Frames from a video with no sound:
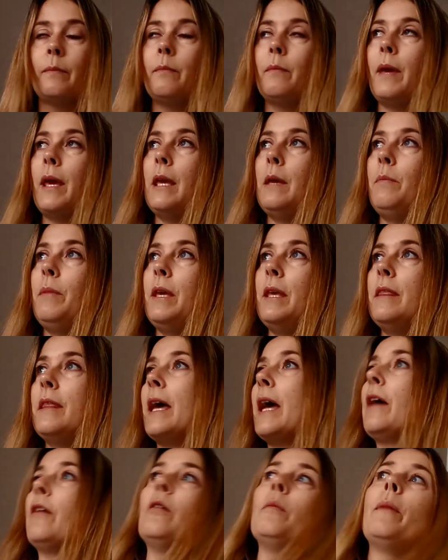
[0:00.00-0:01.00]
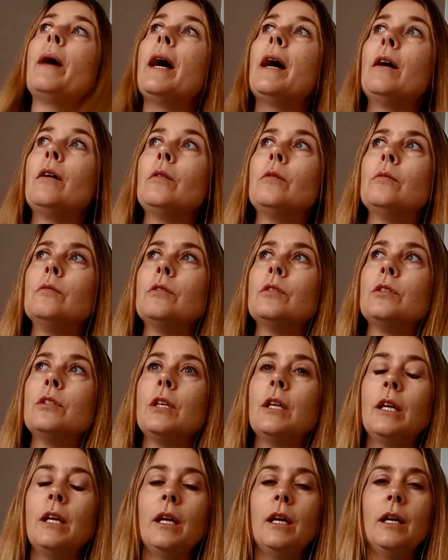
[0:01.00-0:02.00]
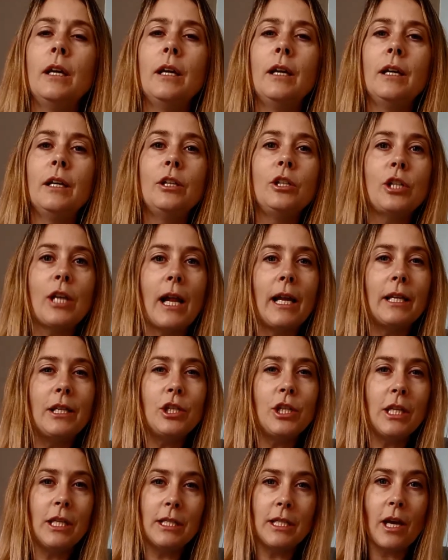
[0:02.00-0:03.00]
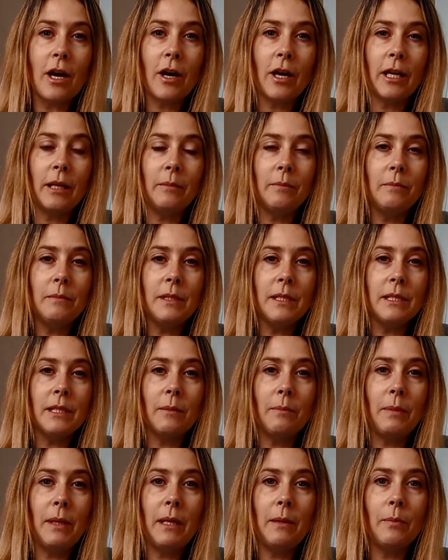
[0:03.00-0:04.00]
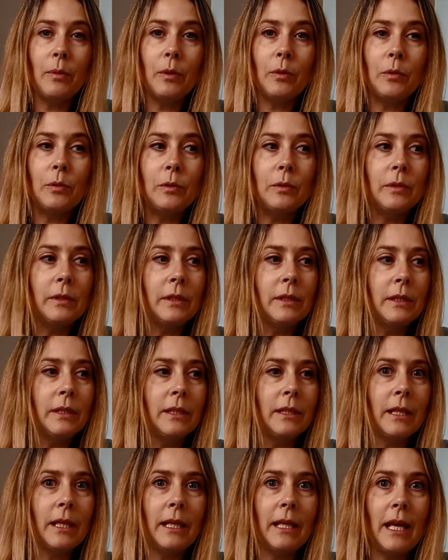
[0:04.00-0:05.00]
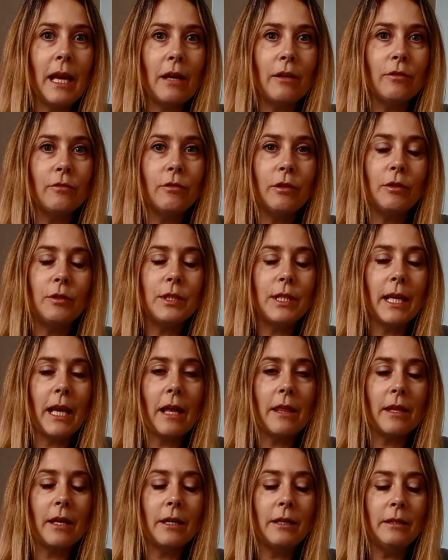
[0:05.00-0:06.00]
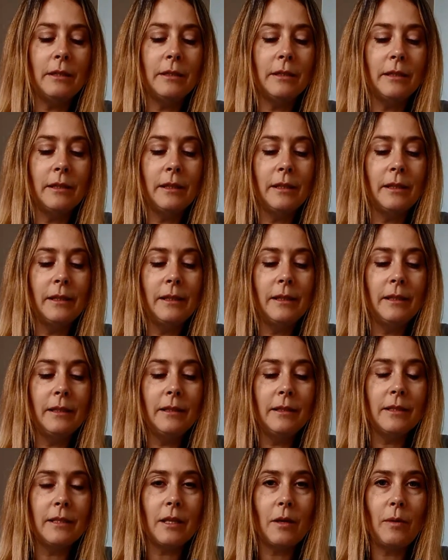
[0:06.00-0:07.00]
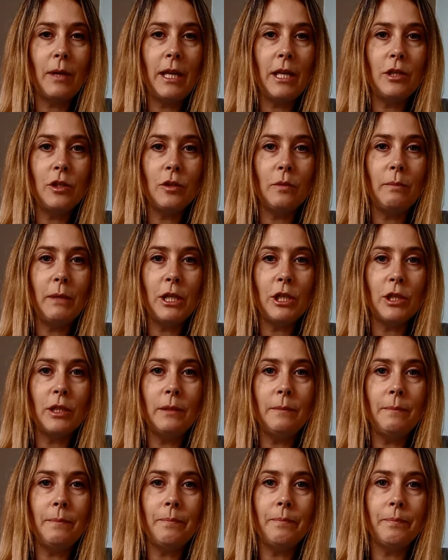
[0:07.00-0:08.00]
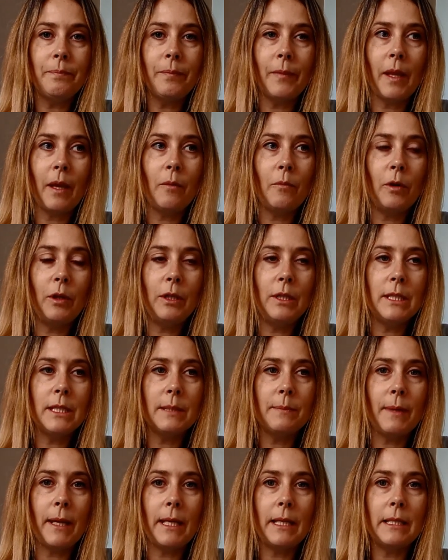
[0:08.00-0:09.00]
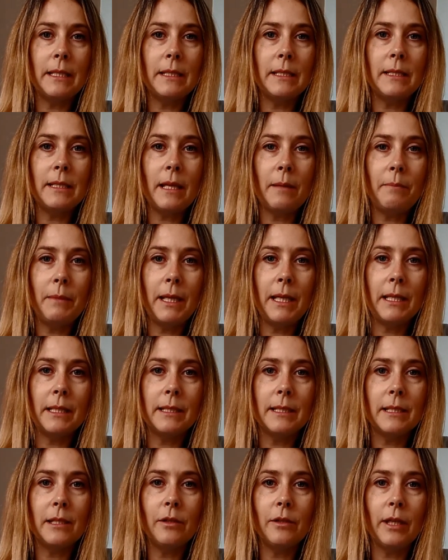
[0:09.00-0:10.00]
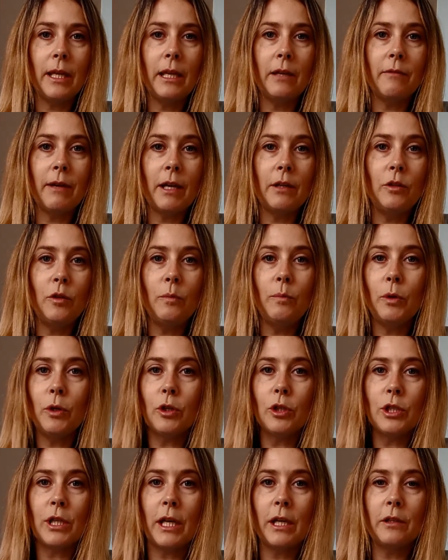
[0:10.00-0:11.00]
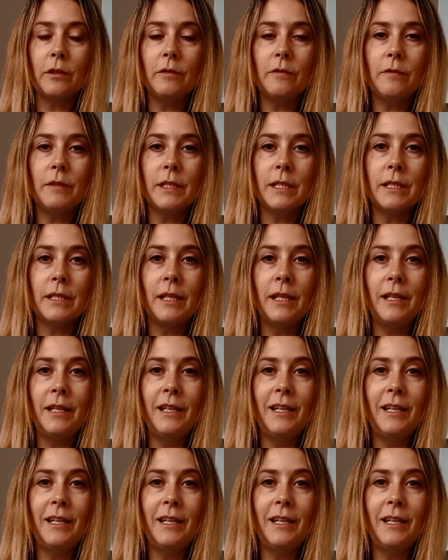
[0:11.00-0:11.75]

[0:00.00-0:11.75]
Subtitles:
Maybe they're about challenging times that people can get through together. So here's your mission. I want you to spend 10 minutes looking around your bookshelves.